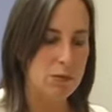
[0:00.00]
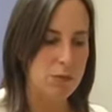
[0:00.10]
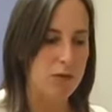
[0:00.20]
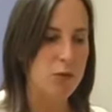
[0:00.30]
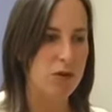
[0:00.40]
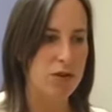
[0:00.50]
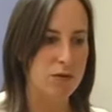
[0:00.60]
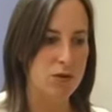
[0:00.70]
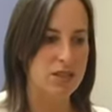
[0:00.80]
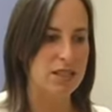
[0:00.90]
before the
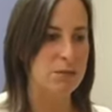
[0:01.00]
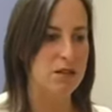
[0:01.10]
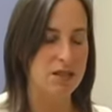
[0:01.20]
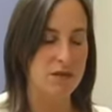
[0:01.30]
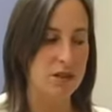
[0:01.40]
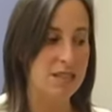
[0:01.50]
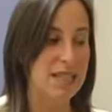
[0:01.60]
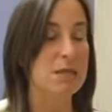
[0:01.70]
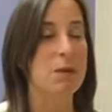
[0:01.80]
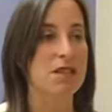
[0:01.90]
first 6 months
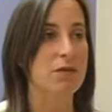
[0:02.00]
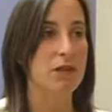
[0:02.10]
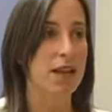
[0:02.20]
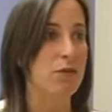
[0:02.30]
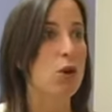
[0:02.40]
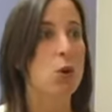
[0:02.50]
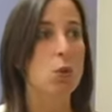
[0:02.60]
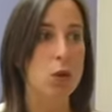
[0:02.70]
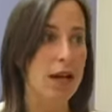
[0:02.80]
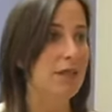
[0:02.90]
of life
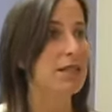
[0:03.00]
will have